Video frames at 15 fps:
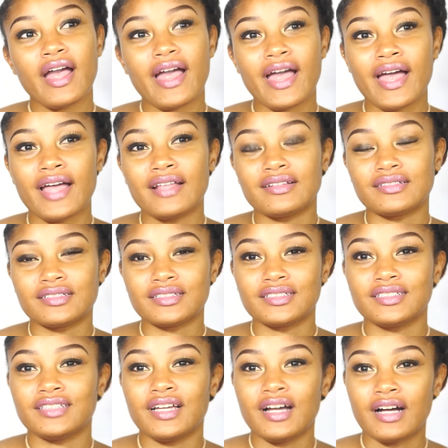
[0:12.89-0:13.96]
and
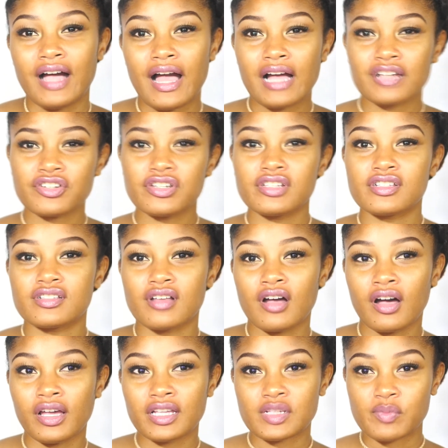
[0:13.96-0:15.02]
yeah, I actually
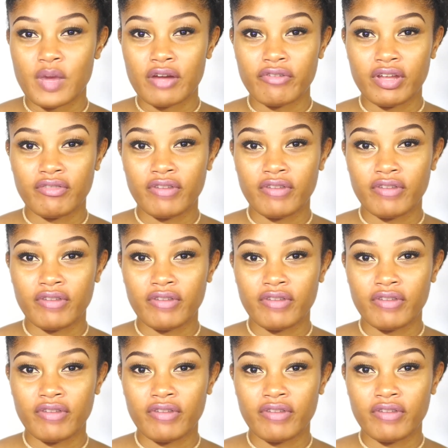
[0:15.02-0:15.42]
saw it's my